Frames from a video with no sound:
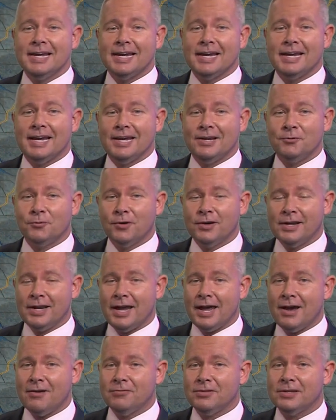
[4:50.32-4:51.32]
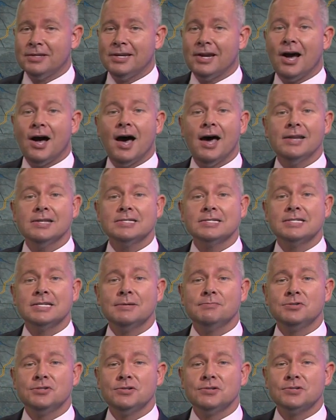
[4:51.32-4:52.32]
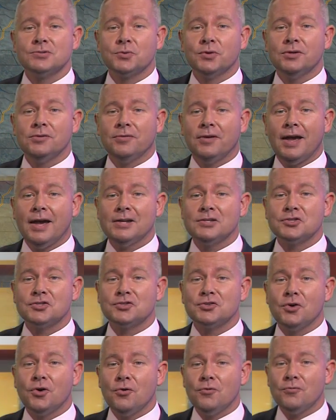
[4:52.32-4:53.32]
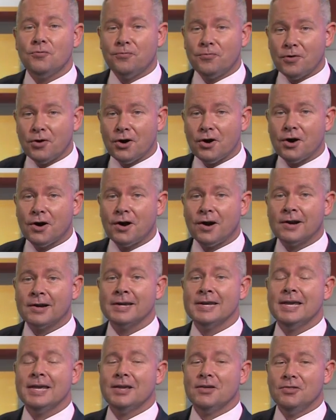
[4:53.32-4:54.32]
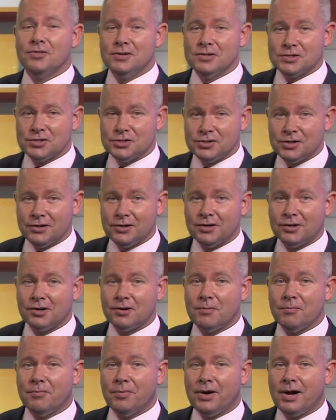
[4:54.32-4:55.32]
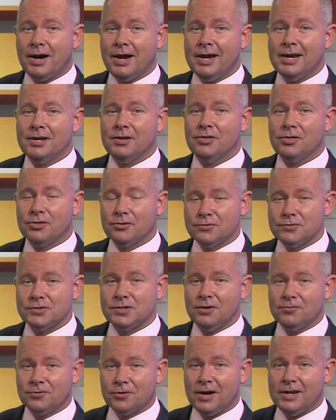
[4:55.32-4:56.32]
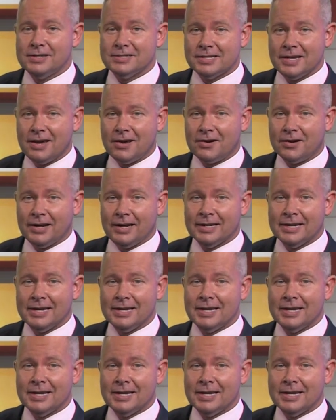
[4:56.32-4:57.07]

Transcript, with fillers: And we're going to have the hottest temperatures we have had so far this year by Thursday, Friday, Saturday.